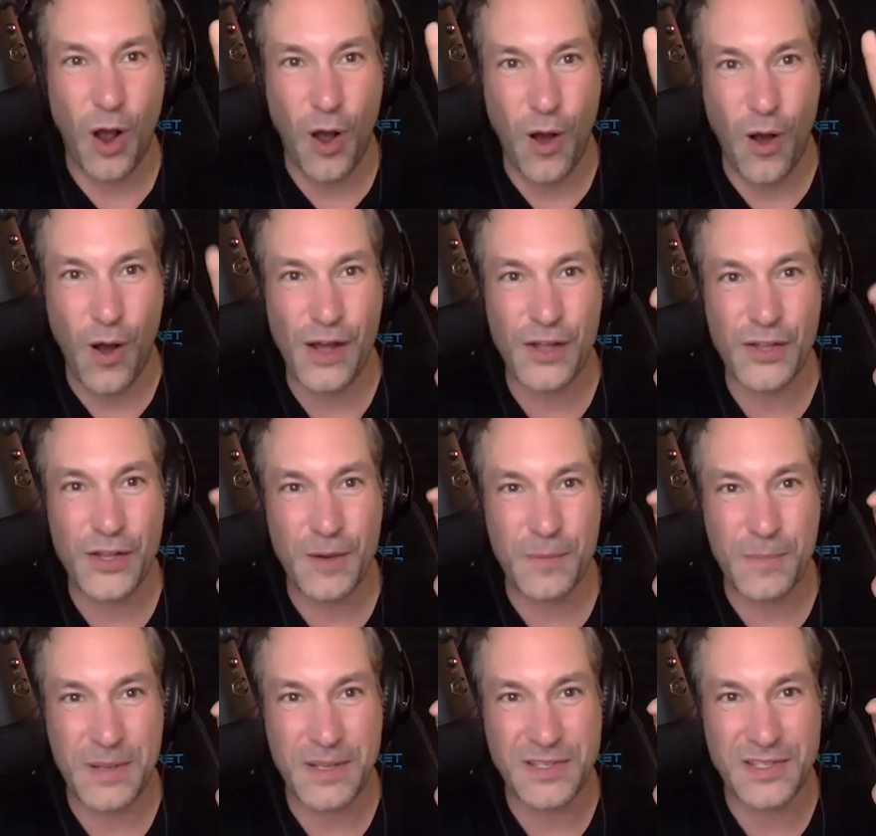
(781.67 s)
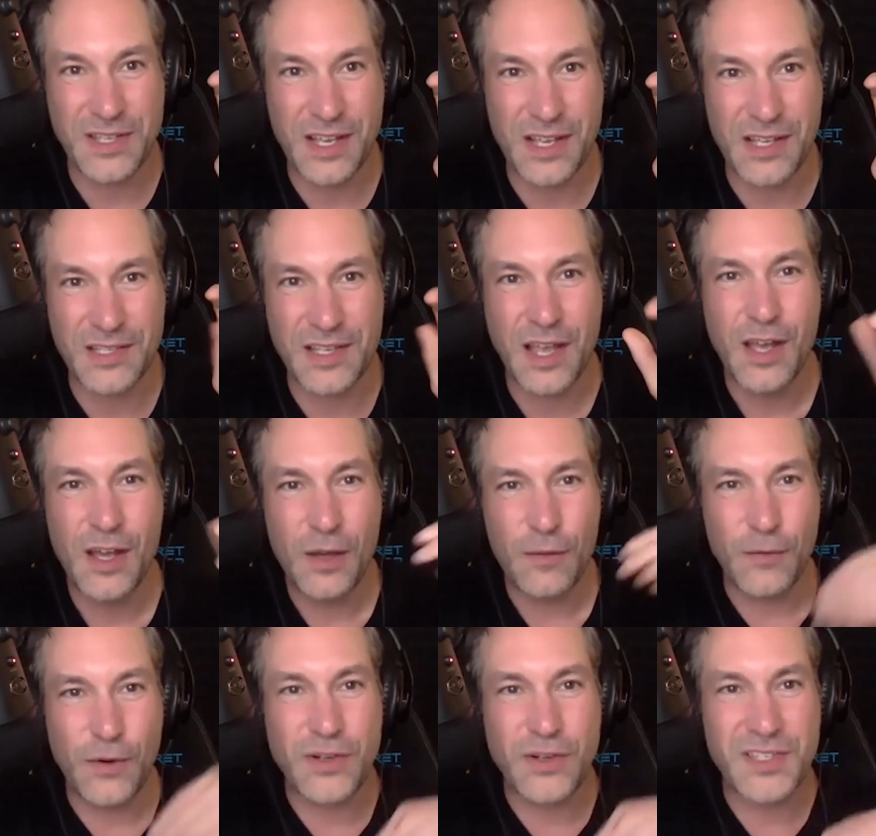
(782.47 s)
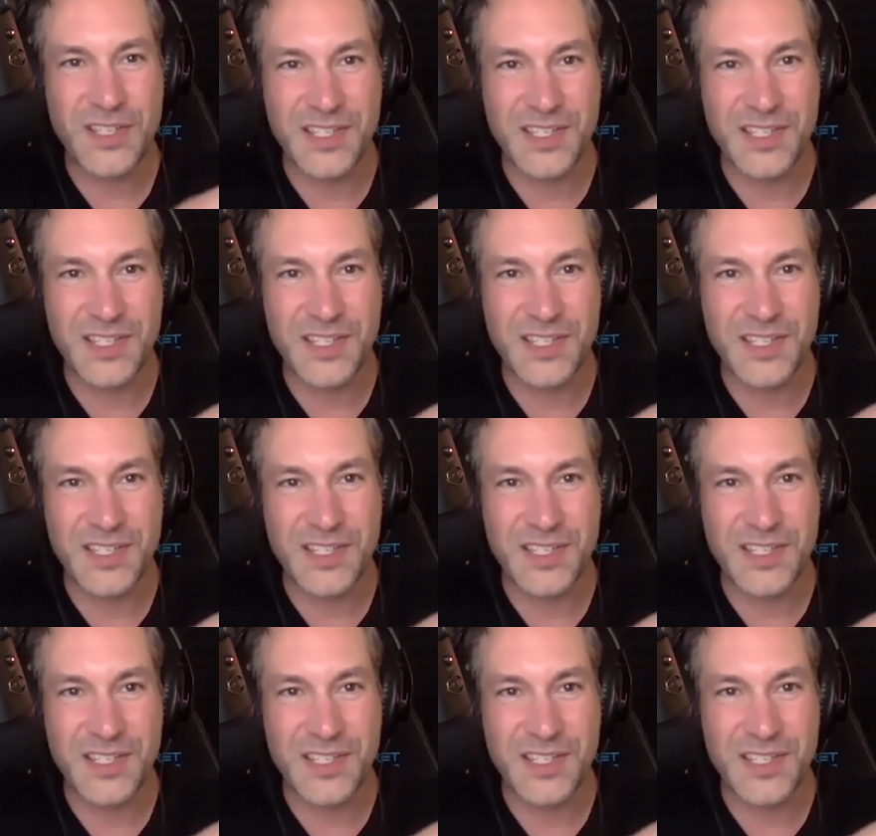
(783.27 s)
on your business versus